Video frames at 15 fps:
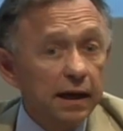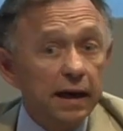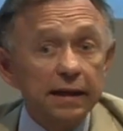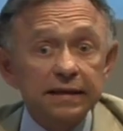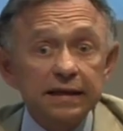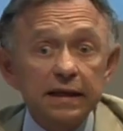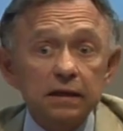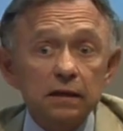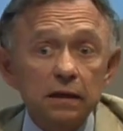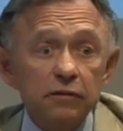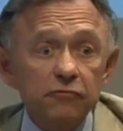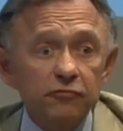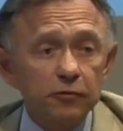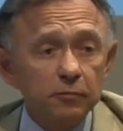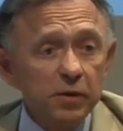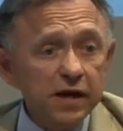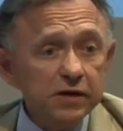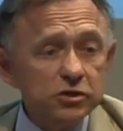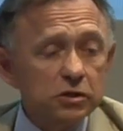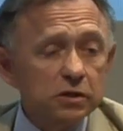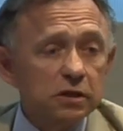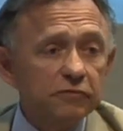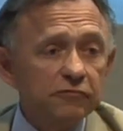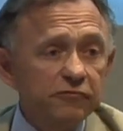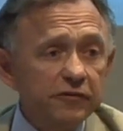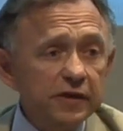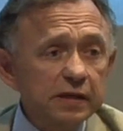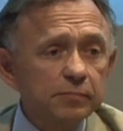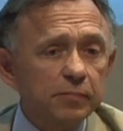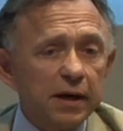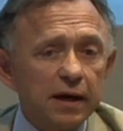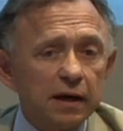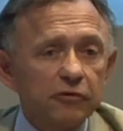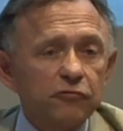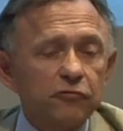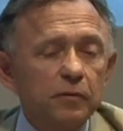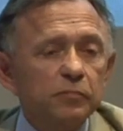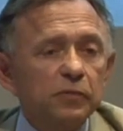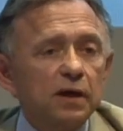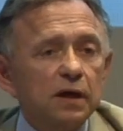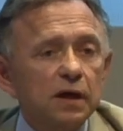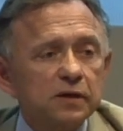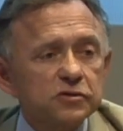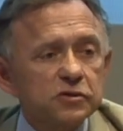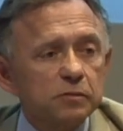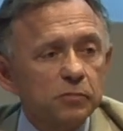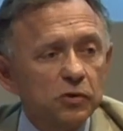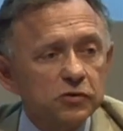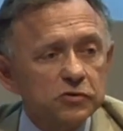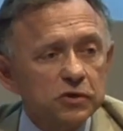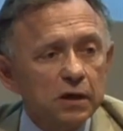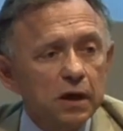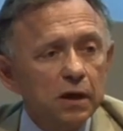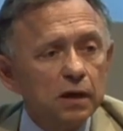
and get information and feedback from the customers